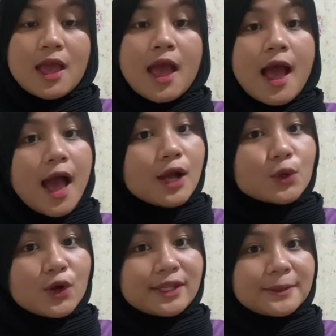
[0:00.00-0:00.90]

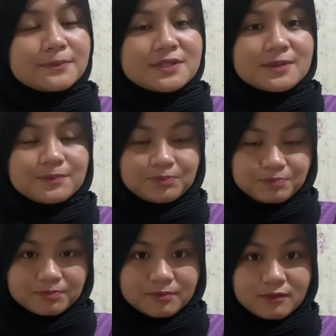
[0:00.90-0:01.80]
Acronyms.
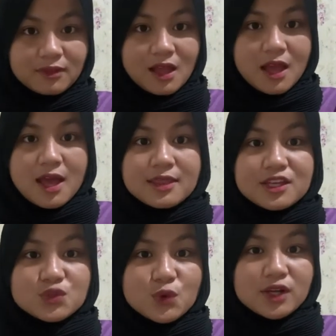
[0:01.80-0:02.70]

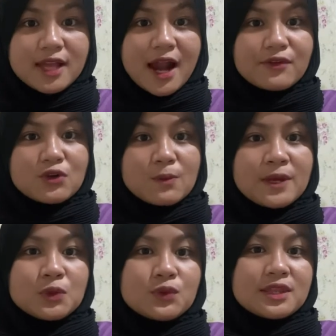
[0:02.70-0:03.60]
These words are
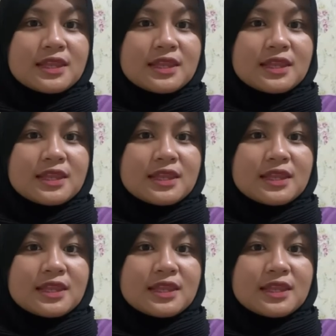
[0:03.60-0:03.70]
formed with